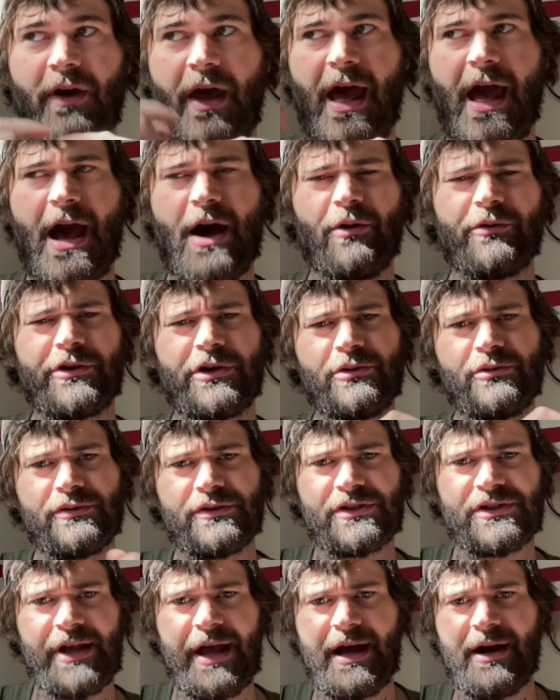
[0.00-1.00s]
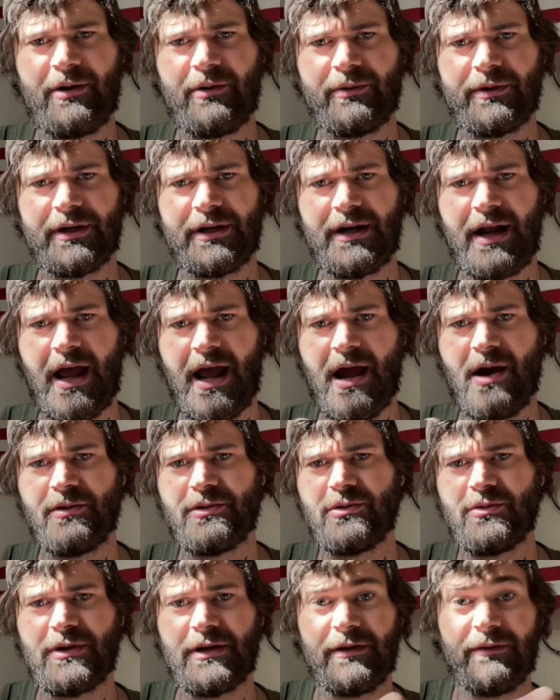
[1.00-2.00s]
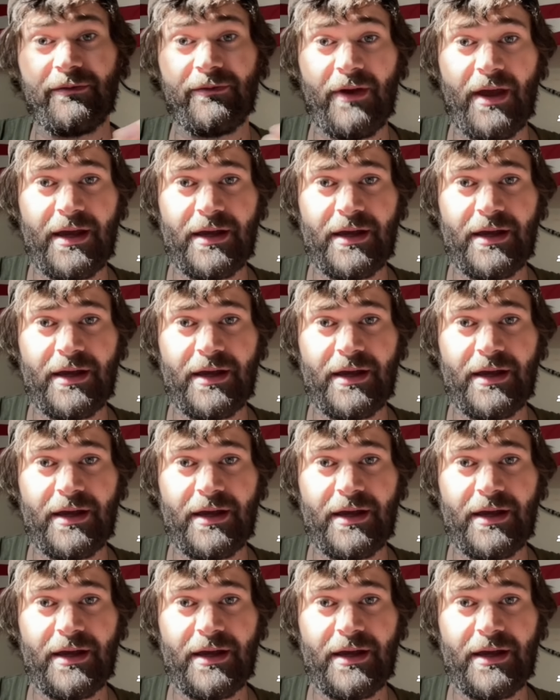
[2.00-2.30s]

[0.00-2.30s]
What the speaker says: how you sound and how you convey